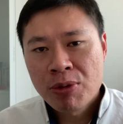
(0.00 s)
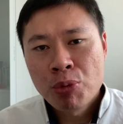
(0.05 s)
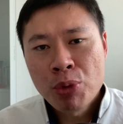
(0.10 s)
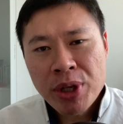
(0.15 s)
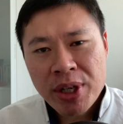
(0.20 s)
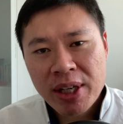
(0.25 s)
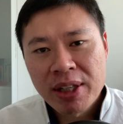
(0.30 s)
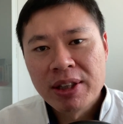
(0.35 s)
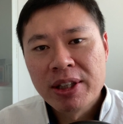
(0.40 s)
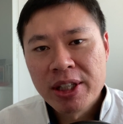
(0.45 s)
we
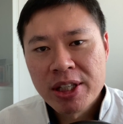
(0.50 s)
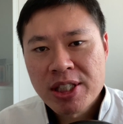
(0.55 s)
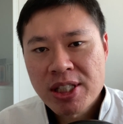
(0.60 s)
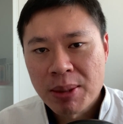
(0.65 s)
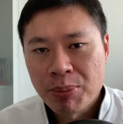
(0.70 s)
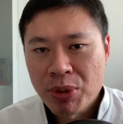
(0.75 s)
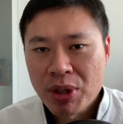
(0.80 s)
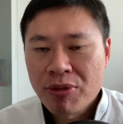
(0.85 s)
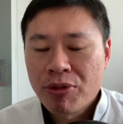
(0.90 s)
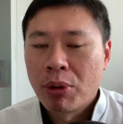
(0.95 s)
can learn
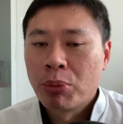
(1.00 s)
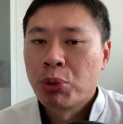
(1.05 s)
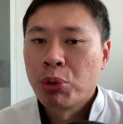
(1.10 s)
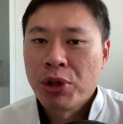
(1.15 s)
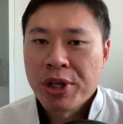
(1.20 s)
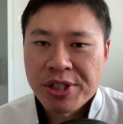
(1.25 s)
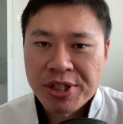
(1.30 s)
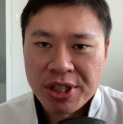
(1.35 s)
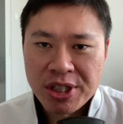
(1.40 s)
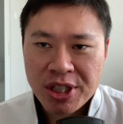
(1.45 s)
something from
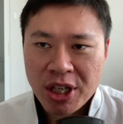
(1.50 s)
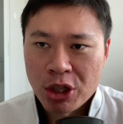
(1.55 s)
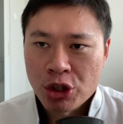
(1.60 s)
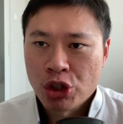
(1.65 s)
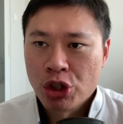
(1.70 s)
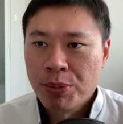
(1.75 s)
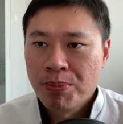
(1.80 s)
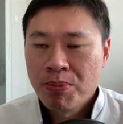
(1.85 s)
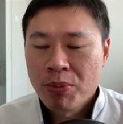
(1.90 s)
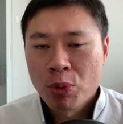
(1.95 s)
today's
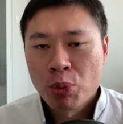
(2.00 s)
discussion,